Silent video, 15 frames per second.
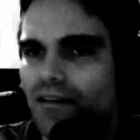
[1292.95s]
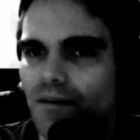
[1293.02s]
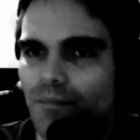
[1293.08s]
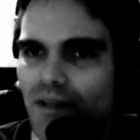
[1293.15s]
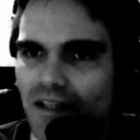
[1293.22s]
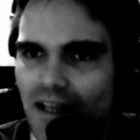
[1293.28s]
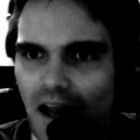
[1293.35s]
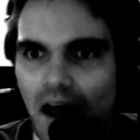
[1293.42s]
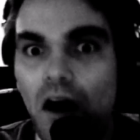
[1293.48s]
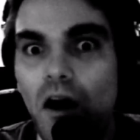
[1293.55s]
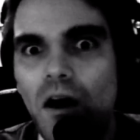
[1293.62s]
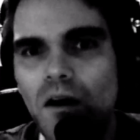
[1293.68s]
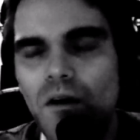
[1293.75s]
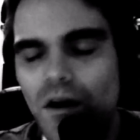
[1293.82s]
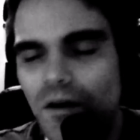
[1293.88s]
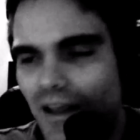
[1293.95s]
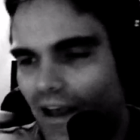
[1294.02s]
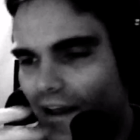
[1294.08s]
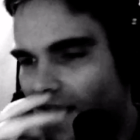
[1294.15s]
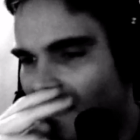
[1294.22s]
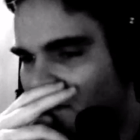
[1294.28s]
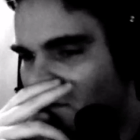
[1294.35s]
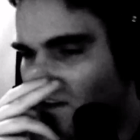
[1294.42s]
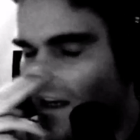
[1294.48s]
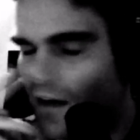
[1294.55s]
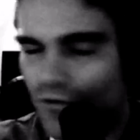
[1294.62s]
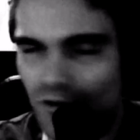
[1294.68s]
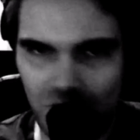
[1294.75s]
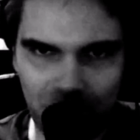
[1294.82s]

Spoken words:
being like, oh, okay, that's what that rule